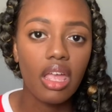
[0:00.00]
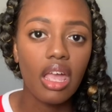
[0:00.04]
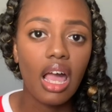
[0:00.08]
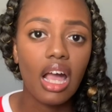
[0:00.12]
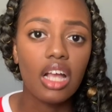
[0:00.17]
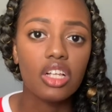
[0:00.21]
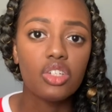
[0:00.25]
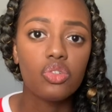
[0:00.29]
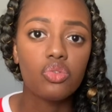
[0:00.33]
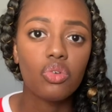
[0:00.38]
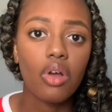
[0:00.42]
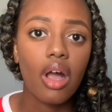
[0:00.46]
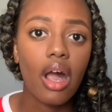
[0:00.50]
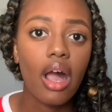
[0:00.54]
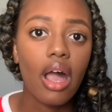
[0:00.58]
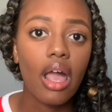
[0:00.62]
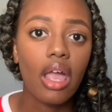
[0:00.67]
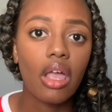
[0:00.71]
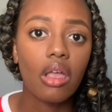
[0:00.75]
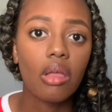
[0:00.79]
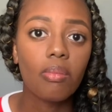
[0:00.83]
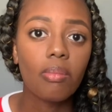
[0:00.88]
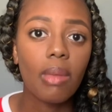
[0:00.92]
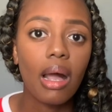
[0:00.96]
I
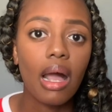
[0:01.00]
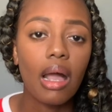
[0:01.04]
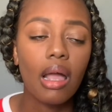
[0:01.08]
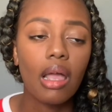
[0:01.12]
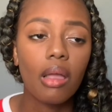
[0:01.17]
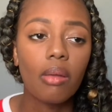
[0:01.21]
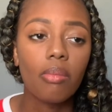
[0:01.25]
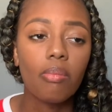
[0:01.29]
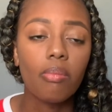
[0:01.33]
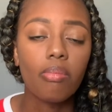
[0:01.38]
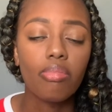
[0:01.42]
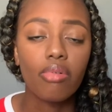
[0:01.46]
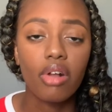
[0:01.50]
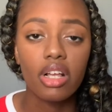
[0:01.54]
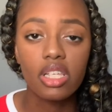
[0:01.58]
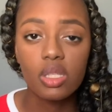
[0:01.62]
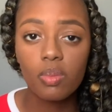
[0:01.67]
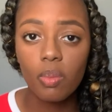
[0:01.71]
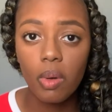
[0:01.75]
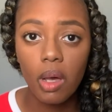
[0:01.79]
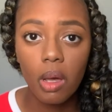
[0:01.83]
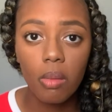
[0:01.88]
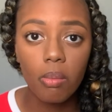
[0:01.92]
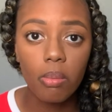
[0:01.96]
dry my breast
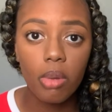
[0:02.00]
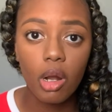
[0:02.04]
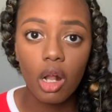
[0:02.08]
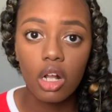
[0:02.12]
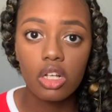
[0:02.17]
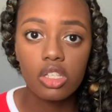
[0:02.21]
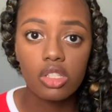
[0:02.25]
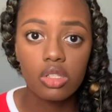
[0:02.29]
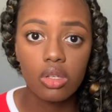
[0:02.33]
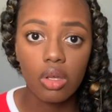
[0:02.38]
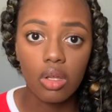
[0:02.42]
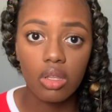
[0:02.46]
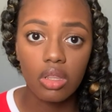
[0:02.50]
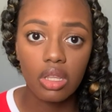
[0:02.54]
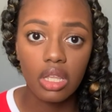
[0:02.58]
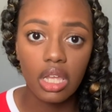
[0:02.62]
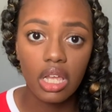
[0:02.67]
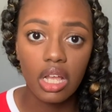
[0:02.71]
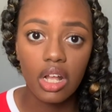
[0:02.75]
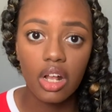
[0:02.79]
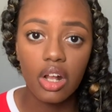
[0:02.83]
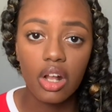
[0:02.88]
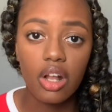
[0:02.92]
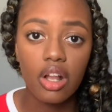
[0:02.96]
pump parts on
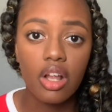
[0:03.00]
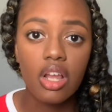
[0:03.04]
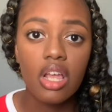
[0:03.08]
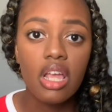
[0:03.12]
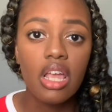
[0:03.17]
there,